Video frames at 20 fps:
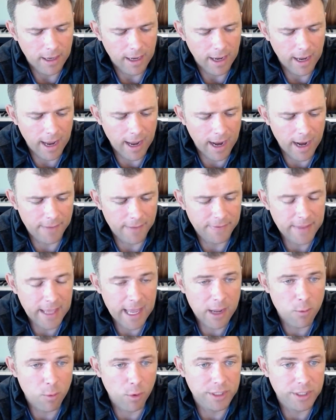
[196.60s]
and
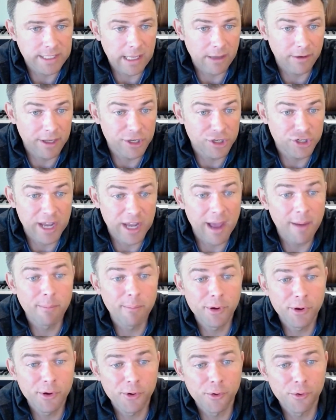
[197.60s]
they were selling
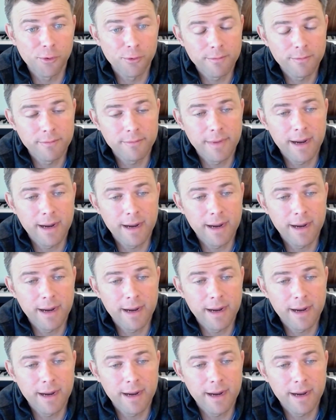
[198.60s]
shampoo